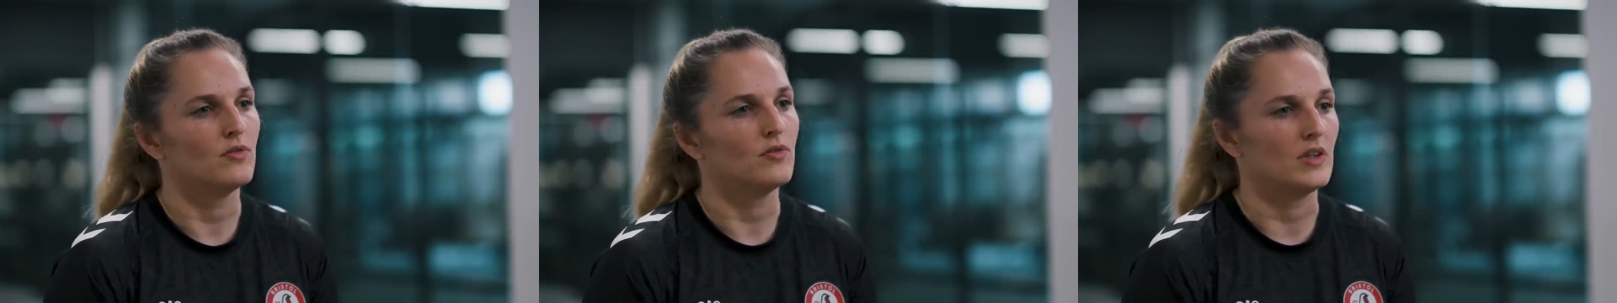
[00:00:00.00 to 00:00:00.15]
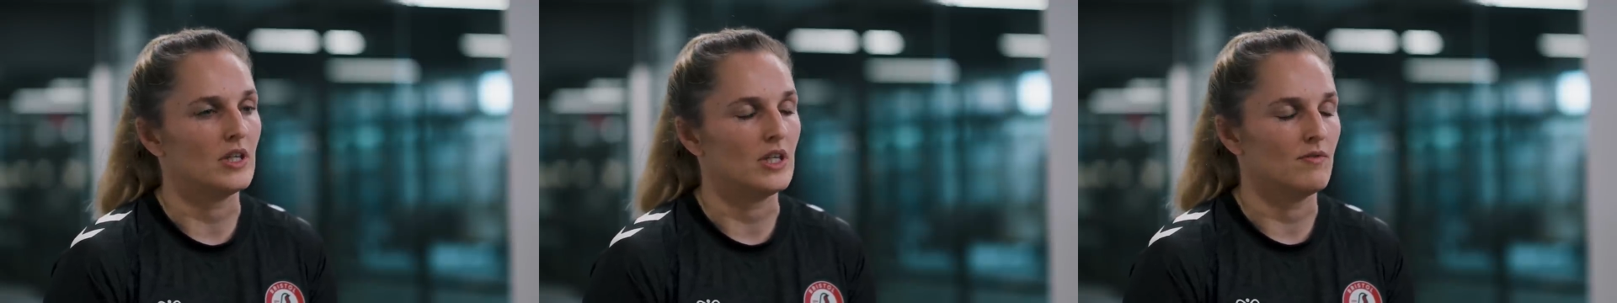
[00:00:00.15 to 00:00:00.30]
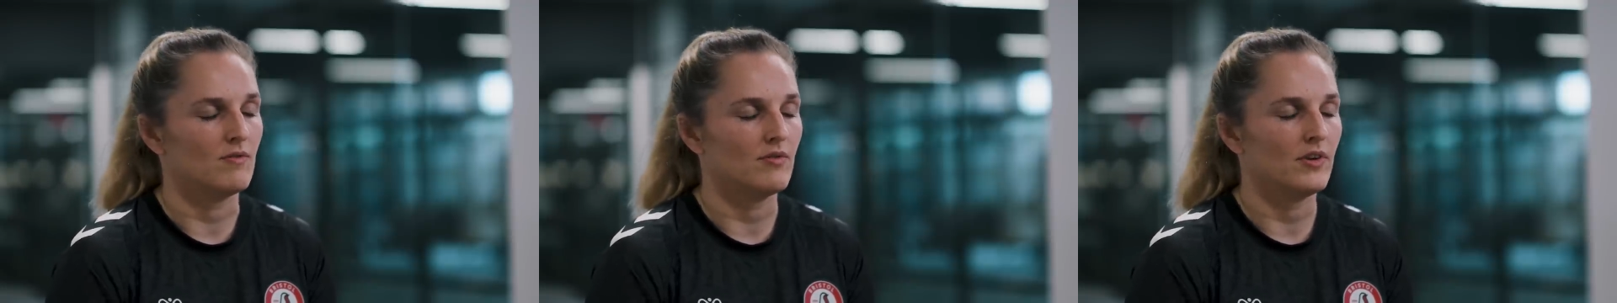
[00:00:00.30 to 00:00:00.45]

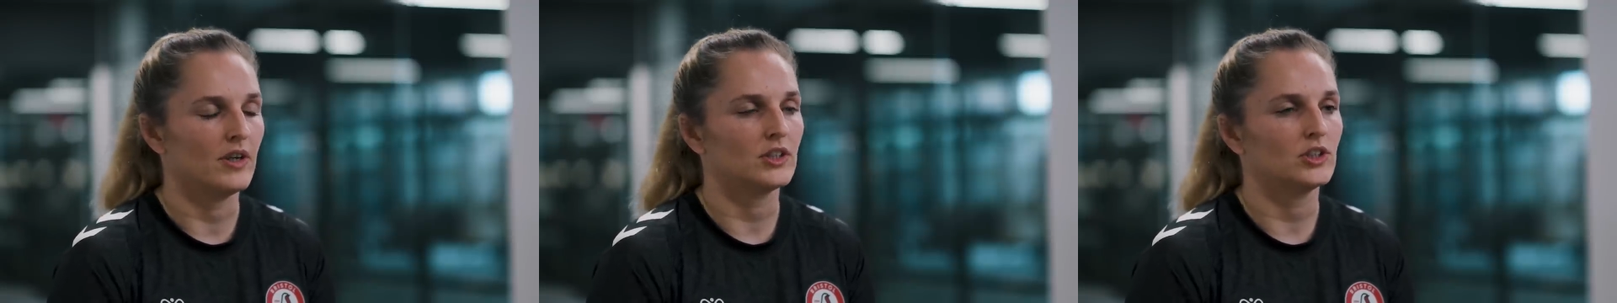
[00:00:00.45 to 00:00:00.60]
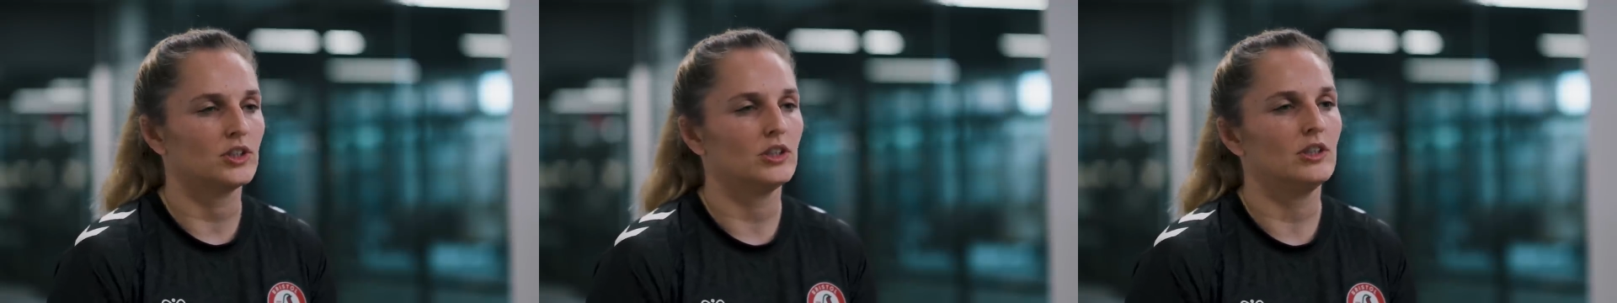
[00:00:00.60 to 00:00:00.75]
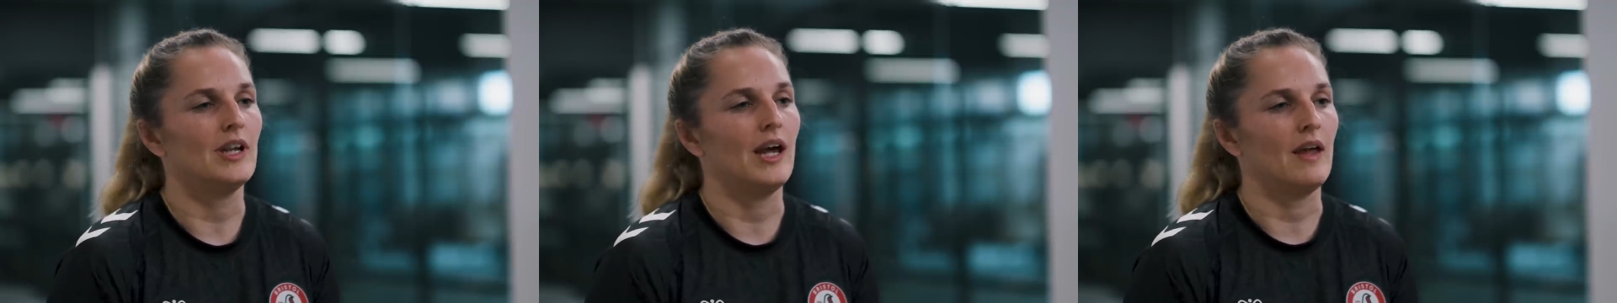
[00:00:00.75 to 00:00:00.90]
the
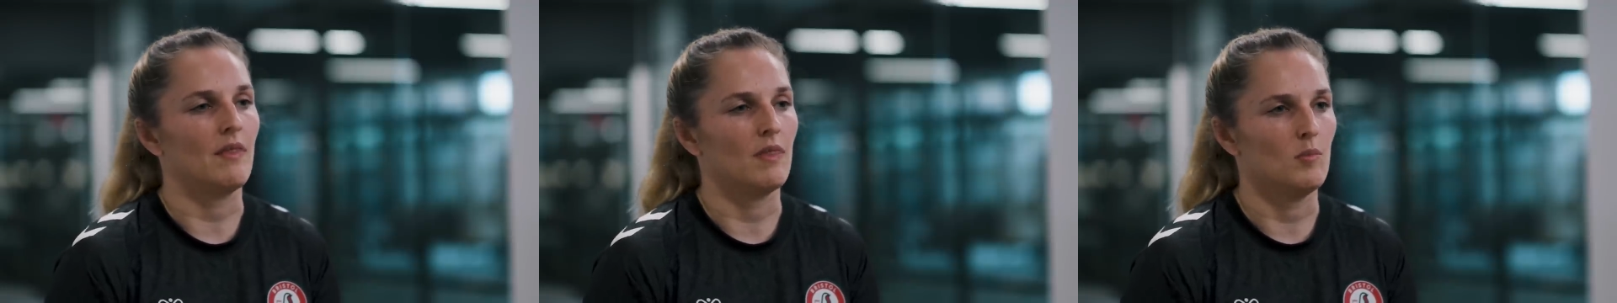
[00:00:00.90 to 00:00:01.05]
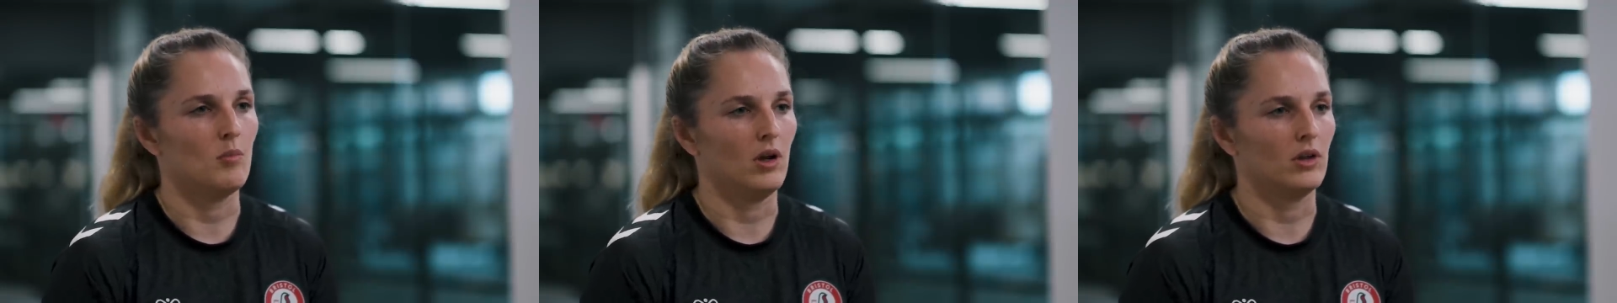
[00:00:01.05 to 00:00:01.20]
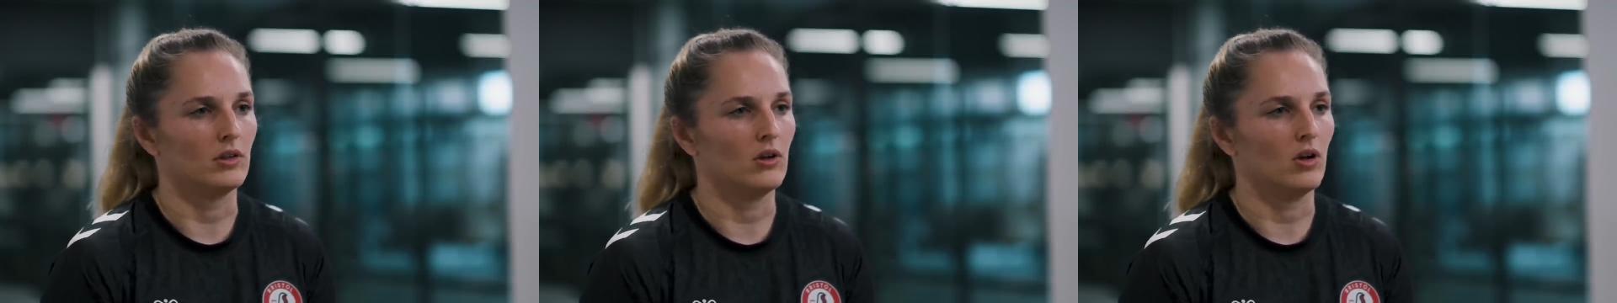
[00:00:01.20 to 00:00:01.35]
infection and the
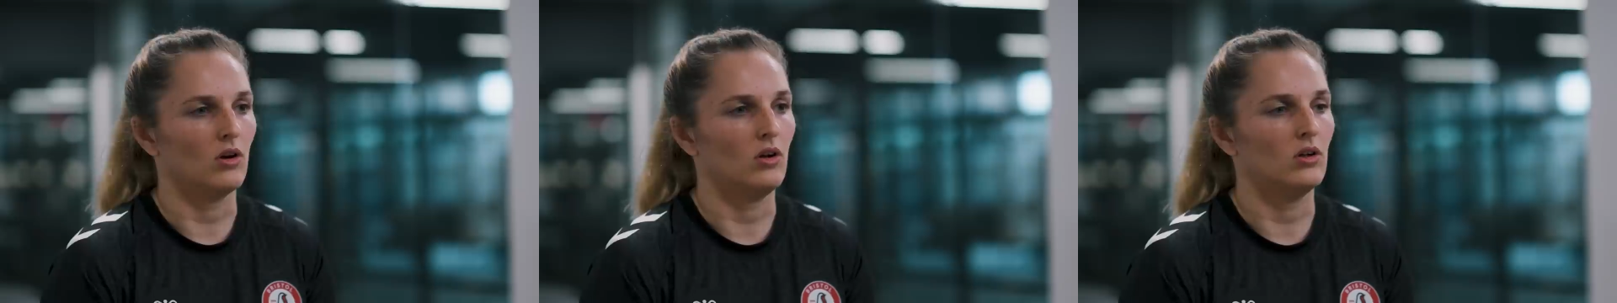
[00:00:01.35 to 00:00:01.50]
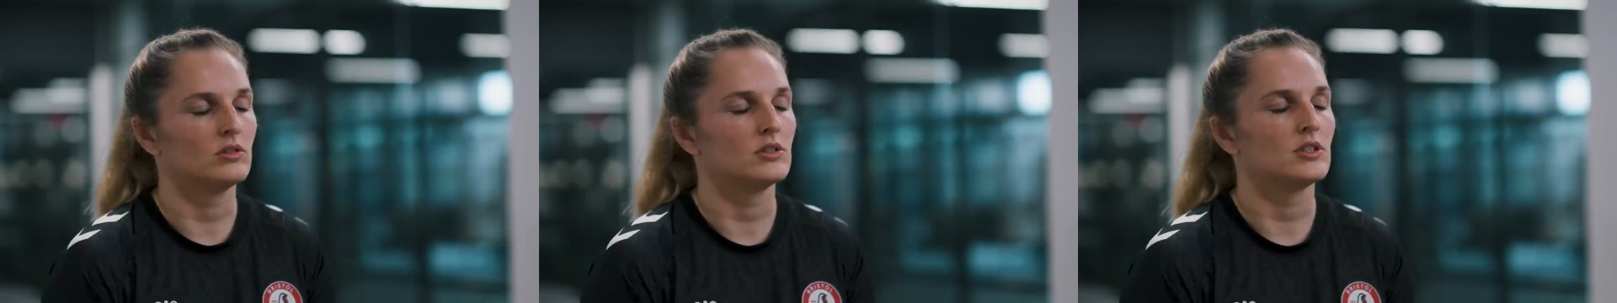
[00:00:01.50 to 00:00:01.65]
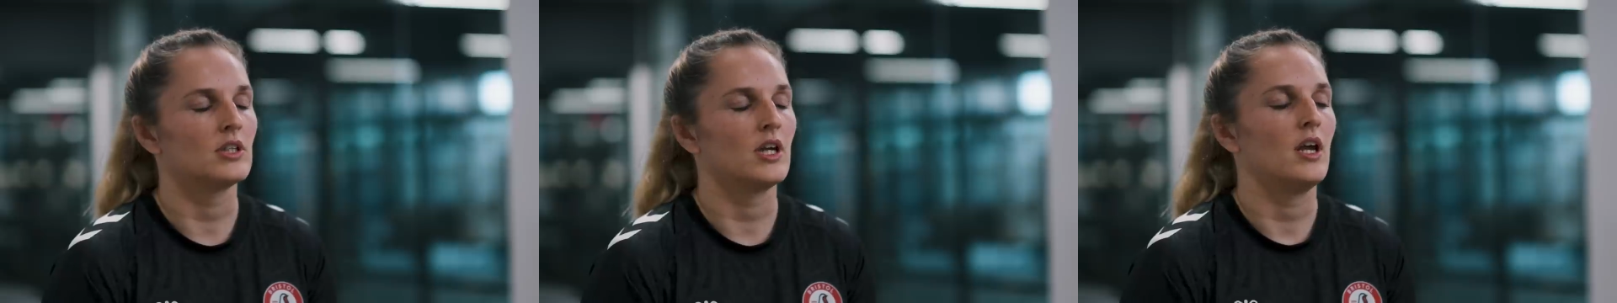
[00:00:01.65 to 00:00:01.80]
blood
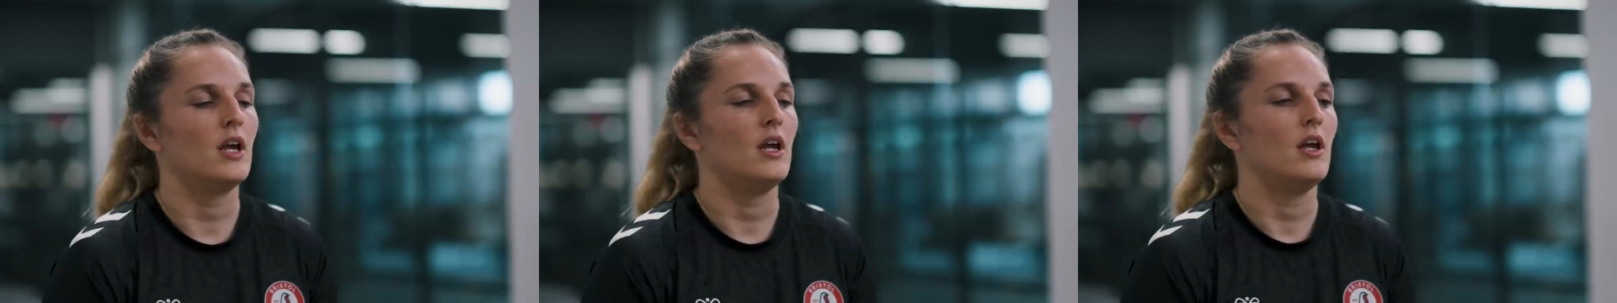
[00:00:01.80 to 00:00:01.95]
clot.